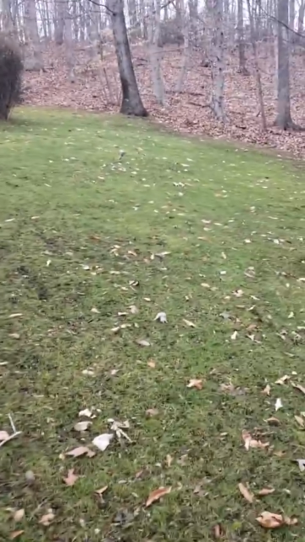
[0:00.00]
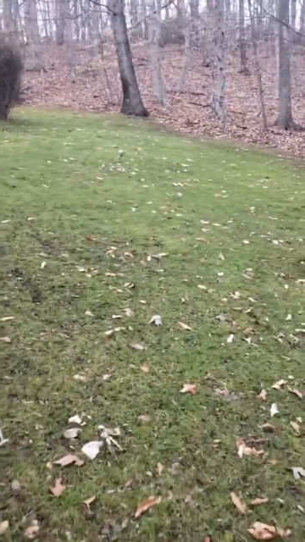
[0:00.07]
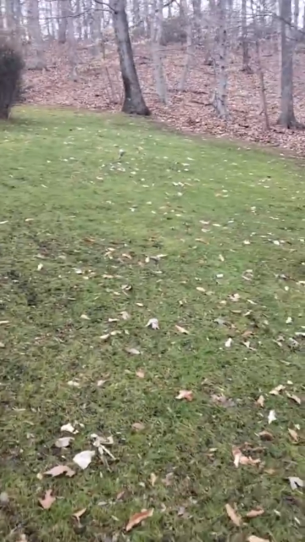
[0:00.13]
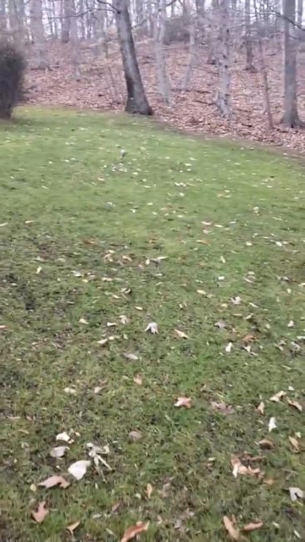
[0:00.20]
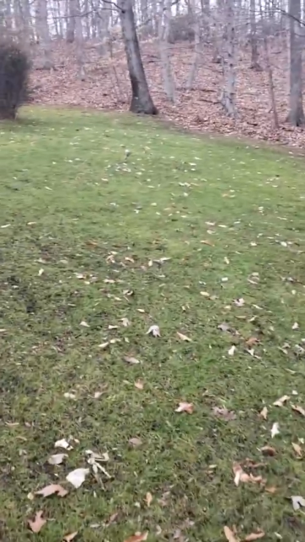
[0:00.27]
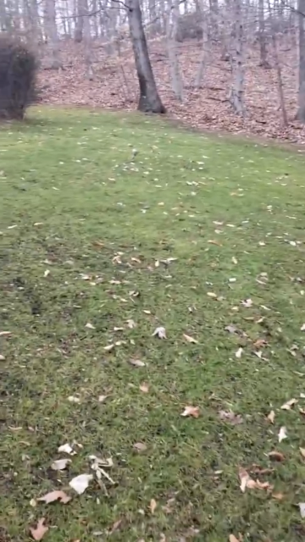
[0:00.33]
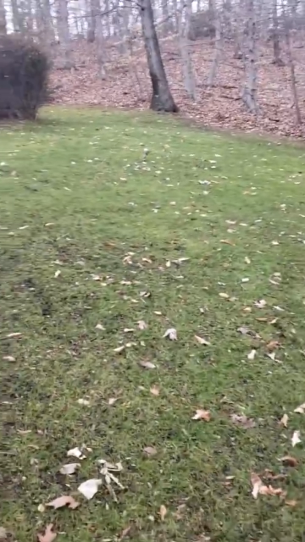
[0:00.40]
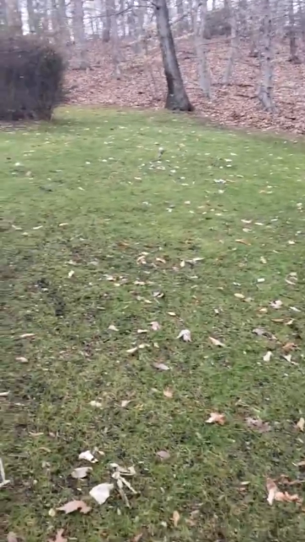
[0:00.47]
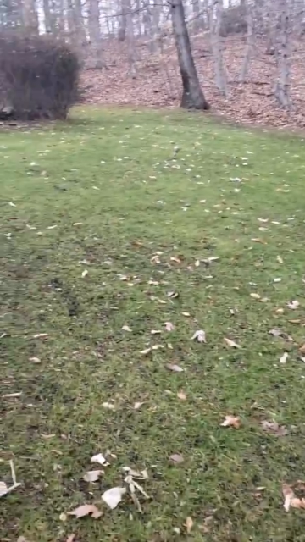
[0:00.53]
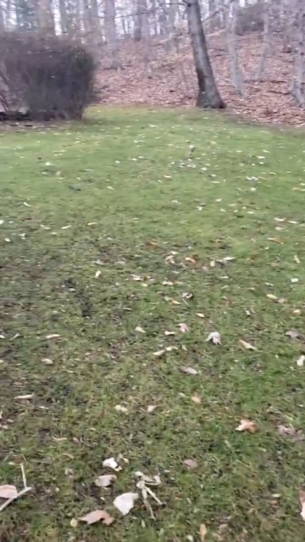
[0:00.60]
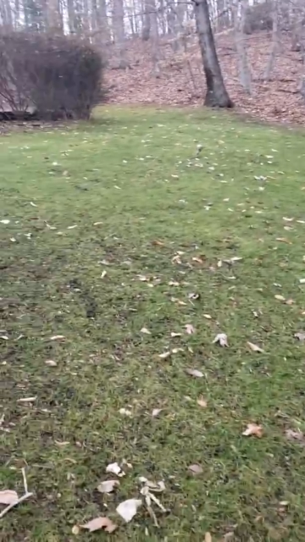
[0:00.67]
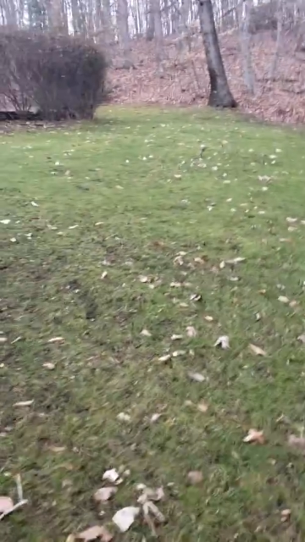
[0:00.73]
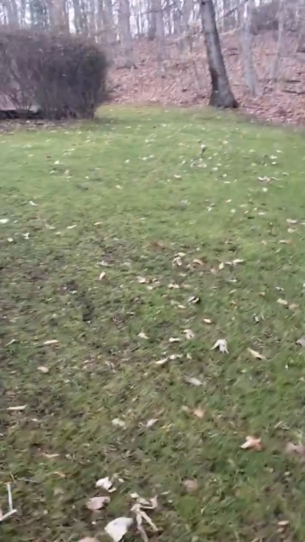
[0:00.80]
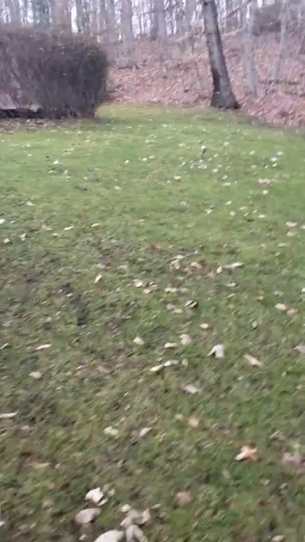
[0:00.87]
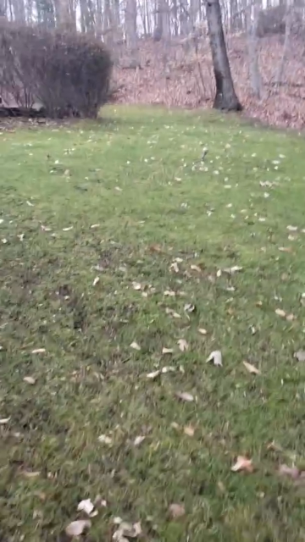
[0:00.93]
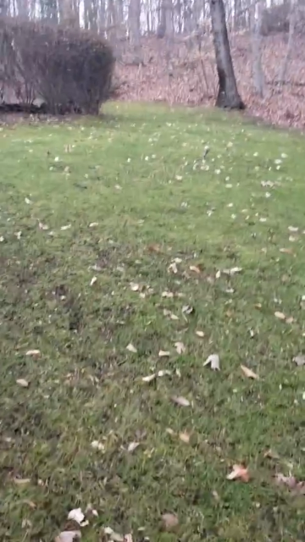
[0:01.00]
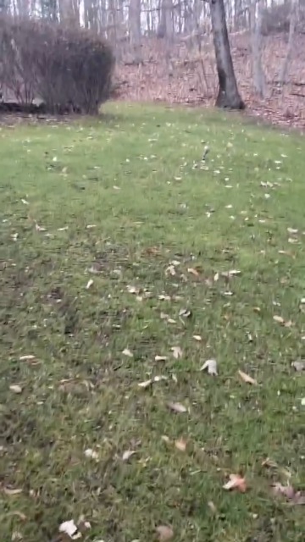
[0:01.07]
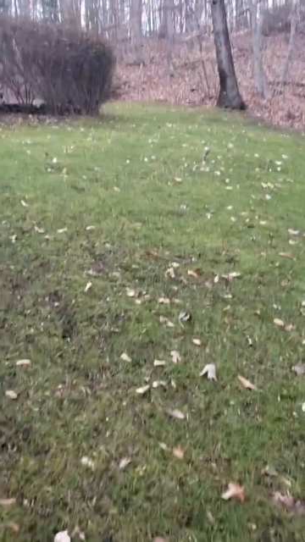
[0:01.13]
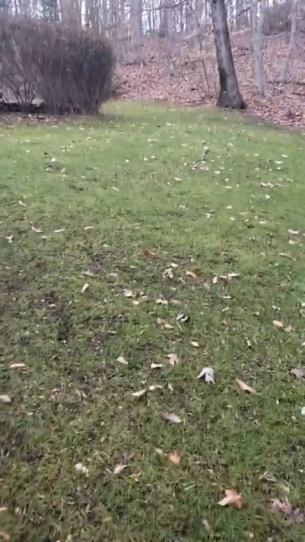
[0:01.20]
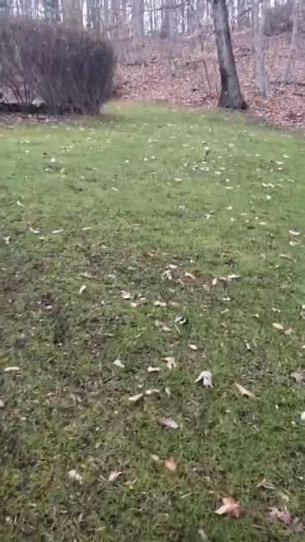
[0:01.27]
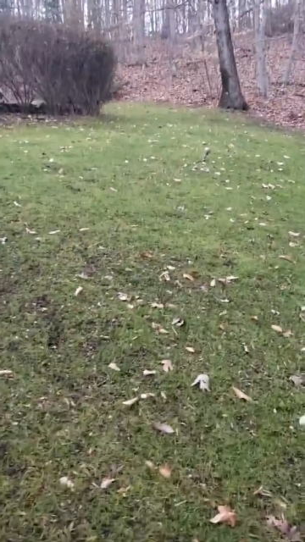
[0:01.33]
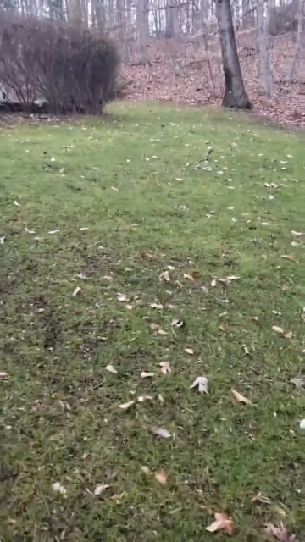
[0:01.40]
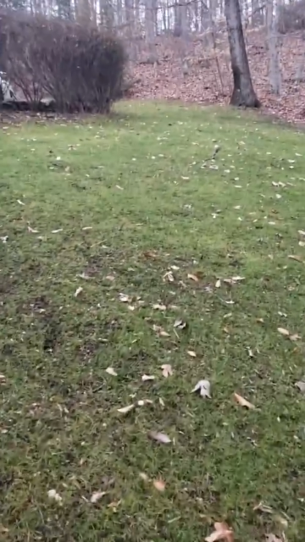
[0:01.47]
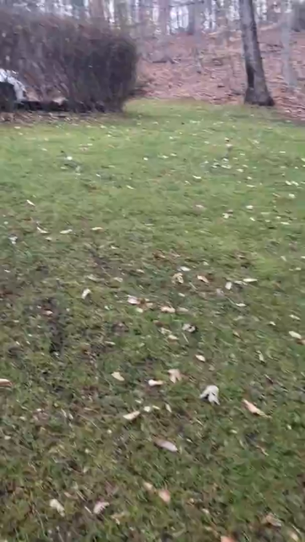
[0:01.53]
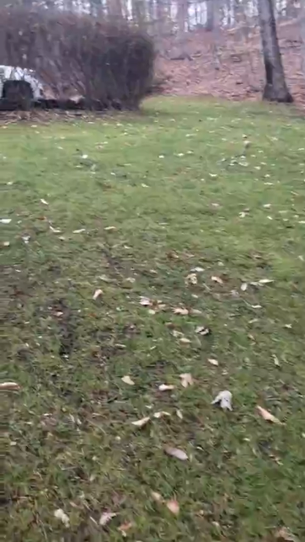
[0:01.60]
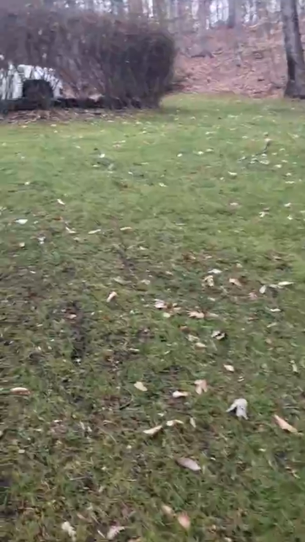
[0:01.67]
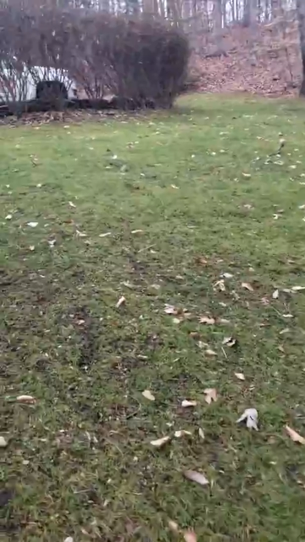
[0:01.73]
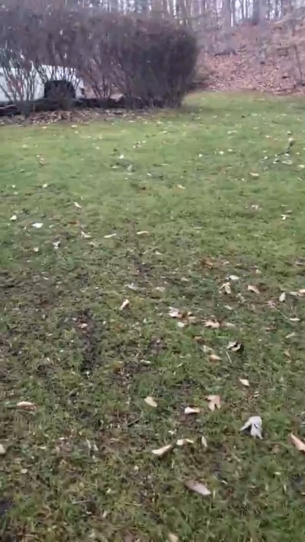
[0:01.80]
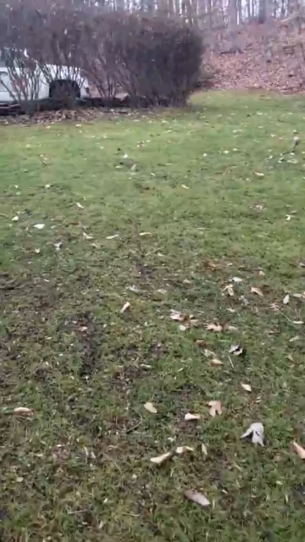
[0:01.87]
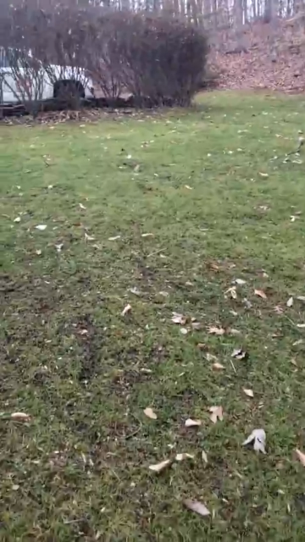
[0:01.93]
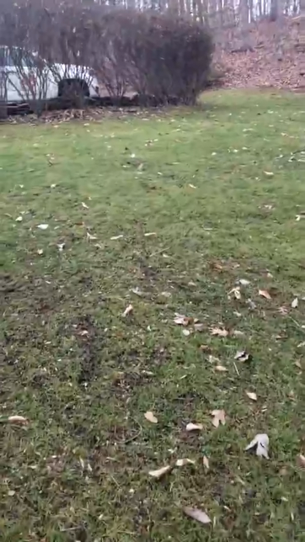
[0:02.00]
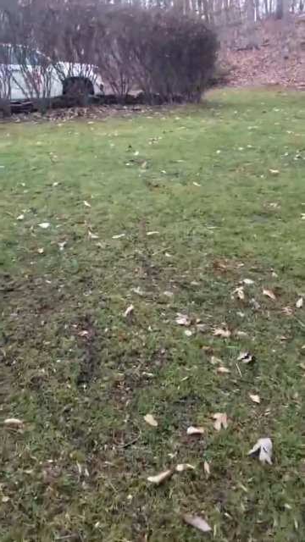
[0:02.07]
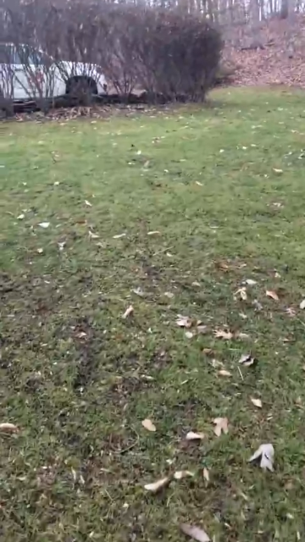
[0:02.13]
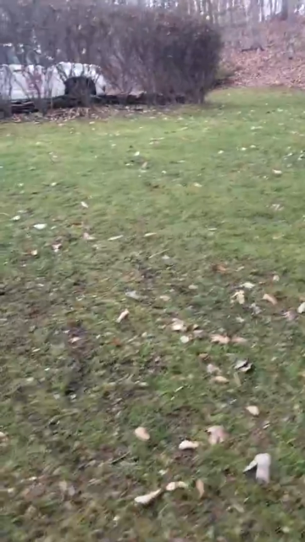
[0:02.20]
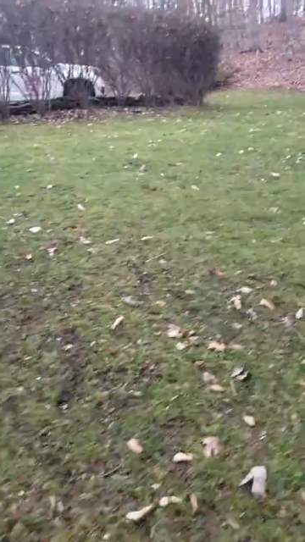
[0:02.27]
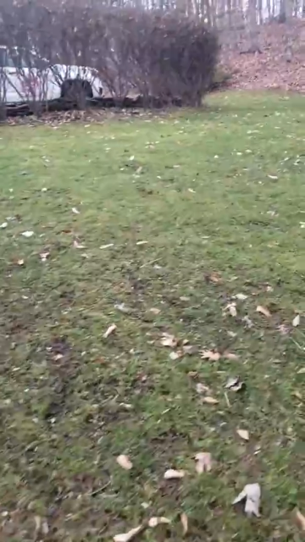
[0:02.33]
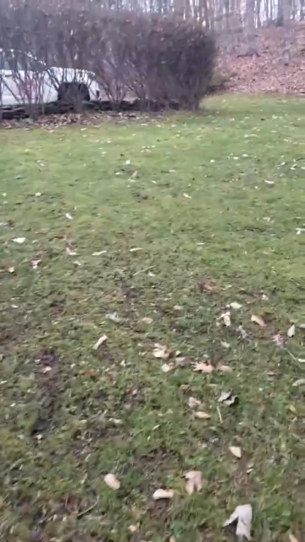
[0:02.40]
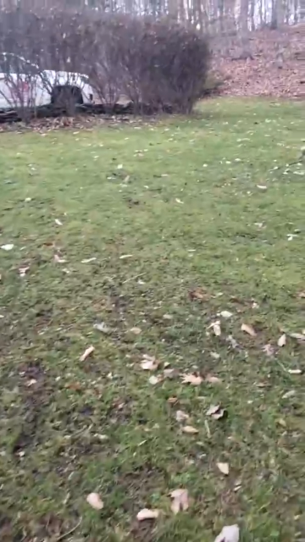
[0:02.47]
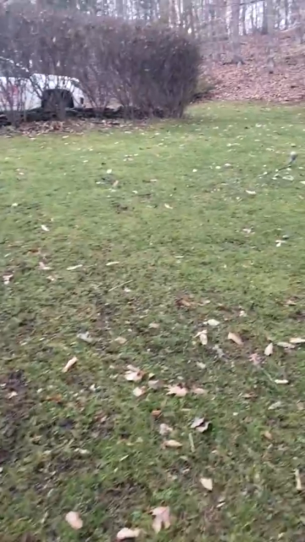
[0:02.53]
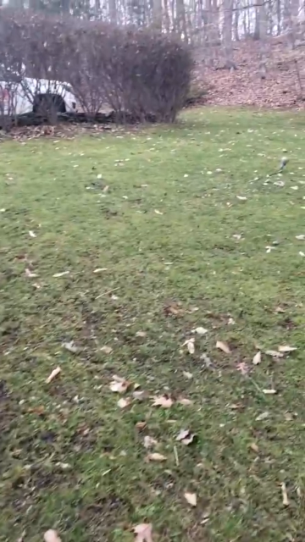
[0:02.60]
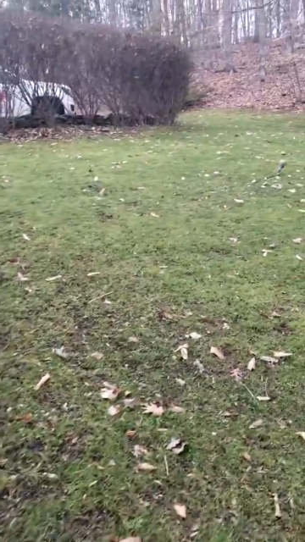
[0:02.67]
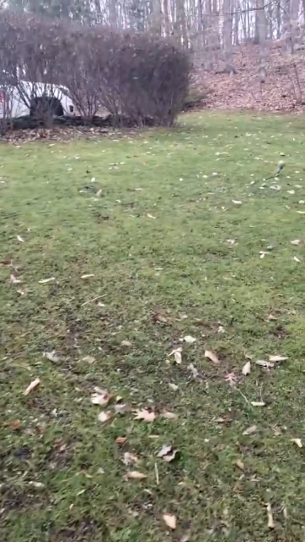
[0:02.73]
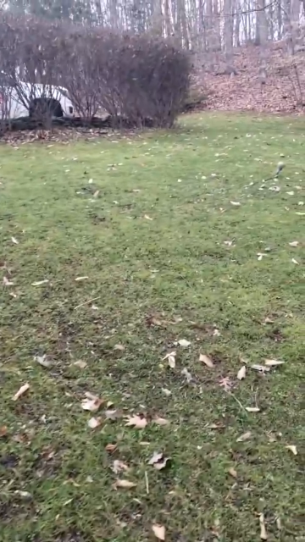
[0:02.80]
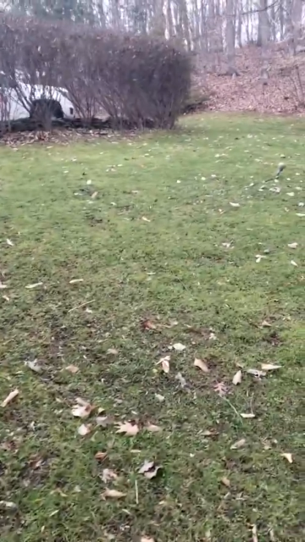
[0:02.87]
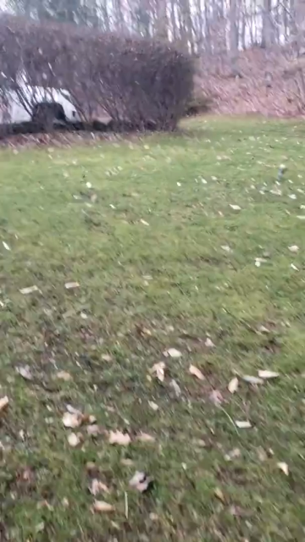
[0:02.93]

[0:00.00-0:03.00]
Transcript: [unreadable: no face in view]